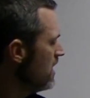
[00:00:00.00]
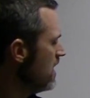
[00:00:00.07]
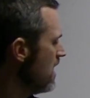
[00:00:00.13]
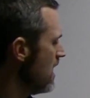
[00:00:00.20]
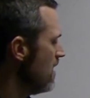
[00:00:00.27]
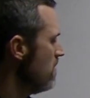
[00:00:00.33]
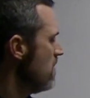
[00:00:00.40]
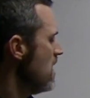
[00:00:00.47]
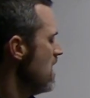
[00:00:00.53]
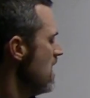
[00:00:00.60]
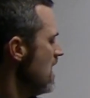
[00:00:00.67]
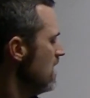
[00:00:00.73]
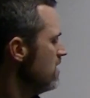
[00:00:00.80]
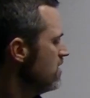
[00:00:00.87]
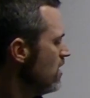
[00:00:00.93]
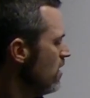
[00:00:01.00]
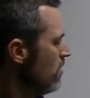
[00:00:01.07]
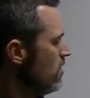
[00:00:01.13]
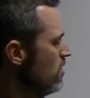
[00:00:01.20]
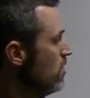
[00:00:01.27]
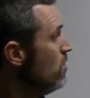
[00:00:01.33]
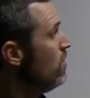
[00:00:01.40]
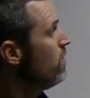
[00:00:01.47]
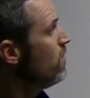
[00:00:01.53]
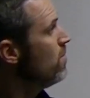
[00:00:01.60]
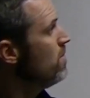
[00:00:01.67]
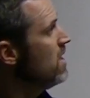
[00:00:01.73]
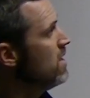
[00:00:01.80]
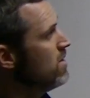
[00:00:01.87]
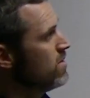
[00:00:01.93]
there. And so u for
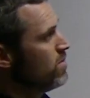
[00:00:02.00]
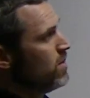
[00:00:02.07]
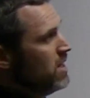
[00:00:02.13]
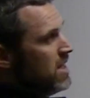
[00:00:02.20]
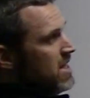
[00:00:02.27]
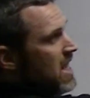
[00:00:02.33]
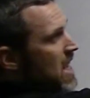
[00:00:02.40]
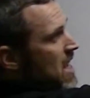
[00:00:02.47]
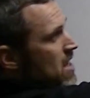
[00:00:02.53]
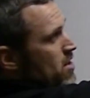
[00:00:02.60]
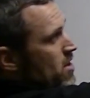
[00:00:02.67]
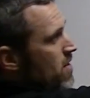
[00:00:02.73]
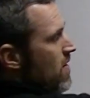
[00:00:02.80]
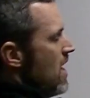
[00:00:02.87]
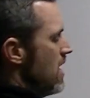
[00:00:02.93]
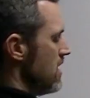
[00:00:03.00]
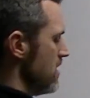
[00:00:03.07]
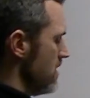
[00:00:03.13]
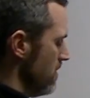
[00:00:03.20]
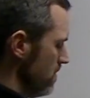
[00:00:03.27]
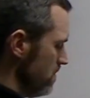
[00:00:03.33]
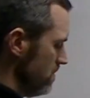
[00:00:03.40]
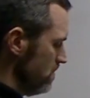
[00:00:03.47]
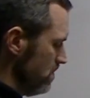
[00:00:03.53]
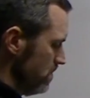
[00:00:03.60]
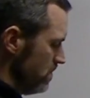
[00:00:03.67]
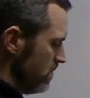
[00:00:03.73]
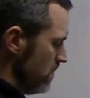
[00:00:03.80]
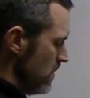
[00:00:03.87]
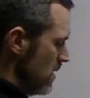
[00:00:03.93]
me is really tangent of x.
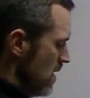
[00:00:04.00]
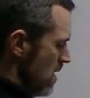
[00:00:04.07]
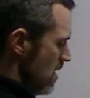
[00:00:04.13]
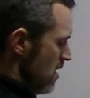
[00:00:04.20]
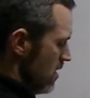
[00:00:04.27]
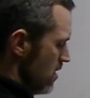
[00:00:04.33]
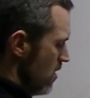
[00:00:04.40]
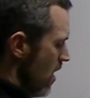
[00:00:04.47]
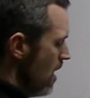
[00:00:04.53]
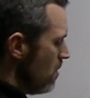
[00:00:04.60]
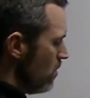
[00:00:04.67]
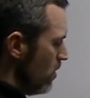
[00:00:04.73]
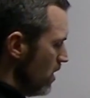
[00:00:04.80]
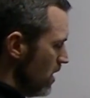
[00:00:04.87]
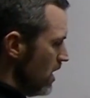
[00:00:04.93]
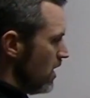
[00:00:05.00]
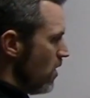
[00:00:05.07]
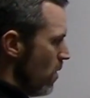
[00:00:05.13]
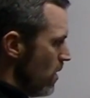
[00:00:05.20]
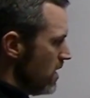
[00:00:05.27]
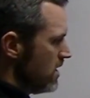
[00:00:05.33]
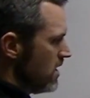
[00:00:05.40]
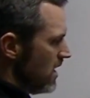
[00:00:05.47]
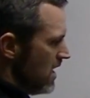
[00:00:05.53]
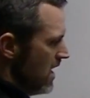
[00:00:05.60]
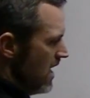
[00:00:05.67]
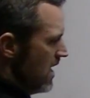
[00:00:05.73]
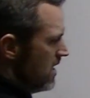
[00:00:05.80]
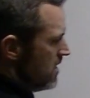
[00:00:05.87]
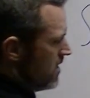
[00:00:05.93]
So I'm really going to
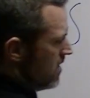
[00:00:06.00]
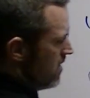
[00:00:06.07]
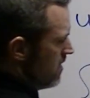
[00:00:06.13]
get